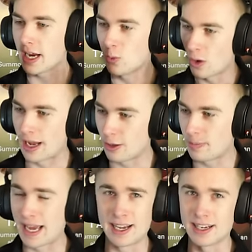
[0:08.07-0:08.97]
a while
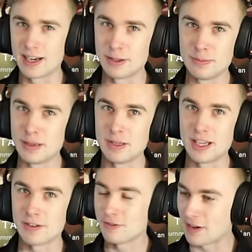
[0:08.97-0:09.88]
back, I don't know, maybe
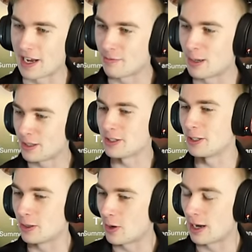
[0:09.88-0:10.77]
like five months
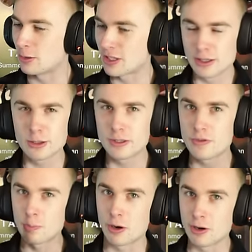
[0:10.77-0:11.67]
ago, I was on a little bit of
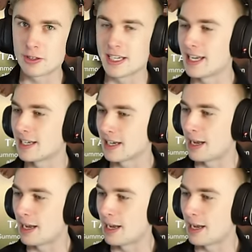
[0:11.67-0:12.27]
a Bard kick.